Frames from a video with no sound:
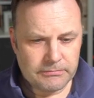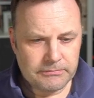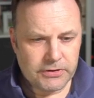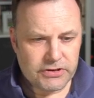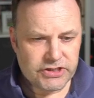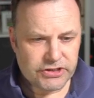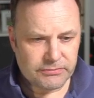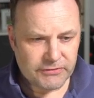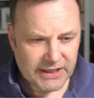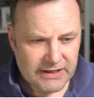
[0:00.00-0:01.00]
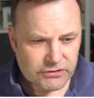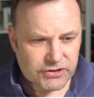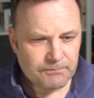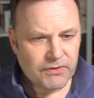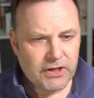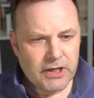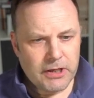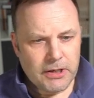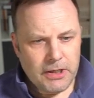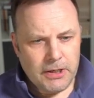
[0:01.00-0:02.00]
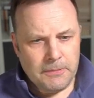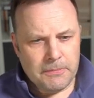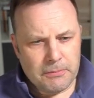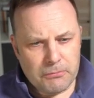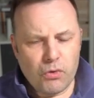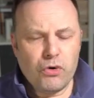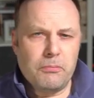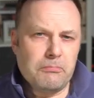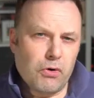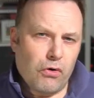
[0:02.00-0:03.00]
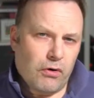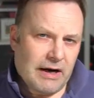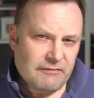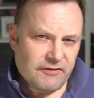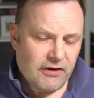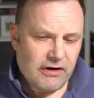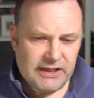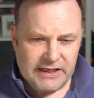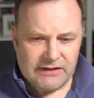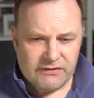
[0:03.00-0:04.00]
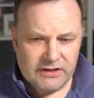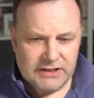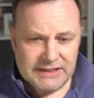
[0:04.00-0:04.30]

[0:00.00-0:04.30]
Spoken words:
purchase something else. But more and more I'm finding that